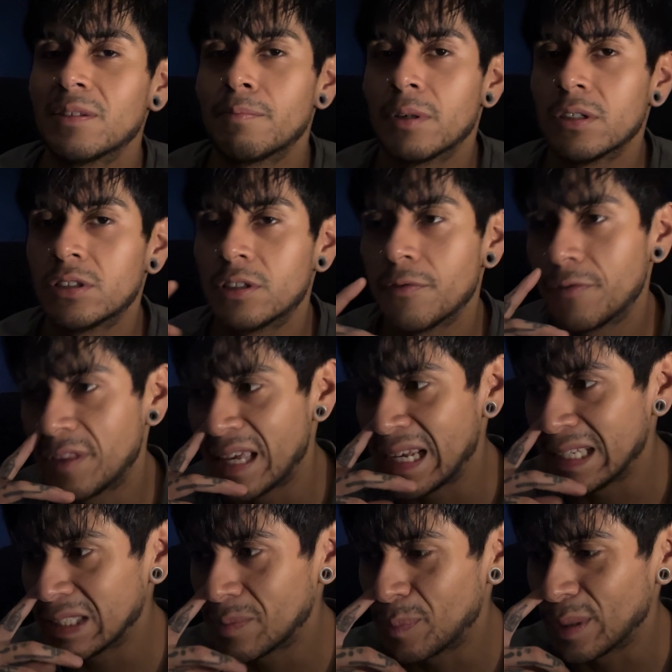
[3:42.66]
a bunch of
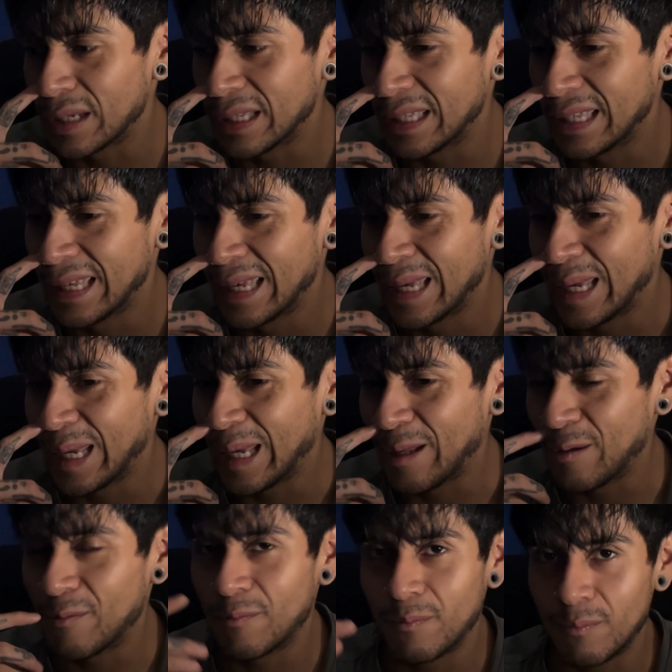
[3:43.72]
things, but
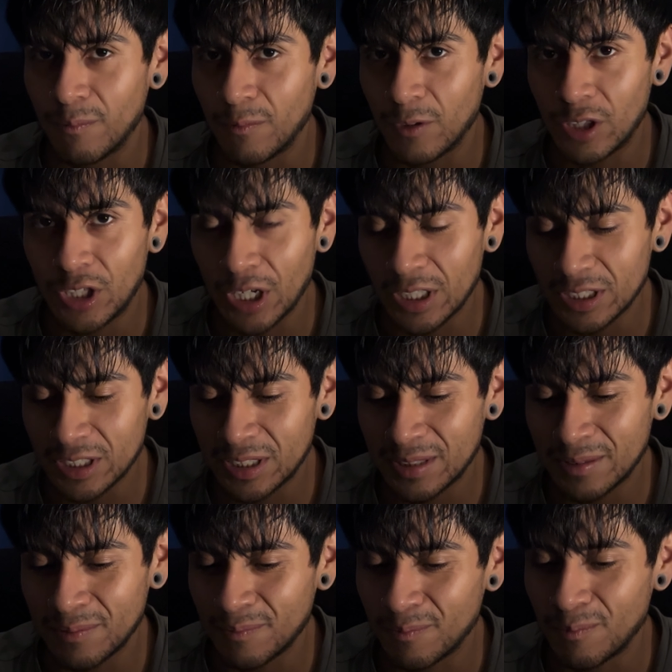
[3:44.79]
it does,